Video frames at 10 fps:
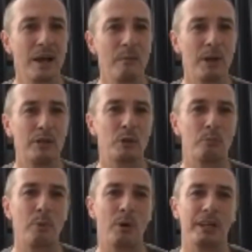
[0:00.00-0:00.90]
but
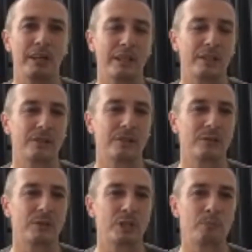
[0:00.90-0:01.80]
your body is
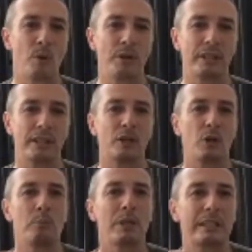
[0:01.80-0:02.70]
responding in a
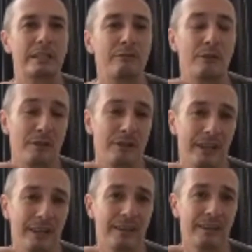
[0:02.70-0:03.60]
complete different
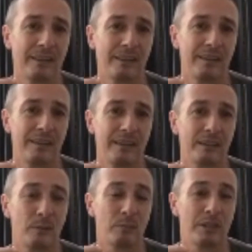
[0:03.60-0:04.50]
thing, in
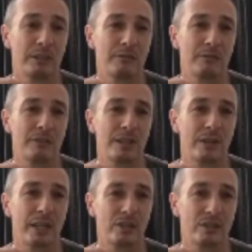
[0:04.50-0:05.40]
a complete different
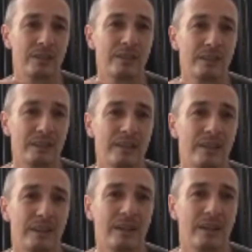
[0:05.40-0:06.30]
direction.
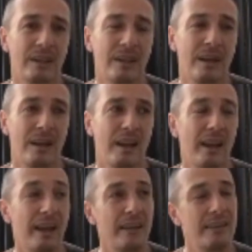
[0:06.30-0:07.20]

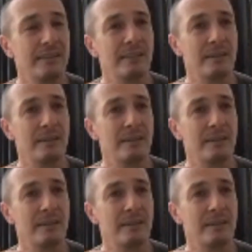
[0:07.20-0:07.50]
And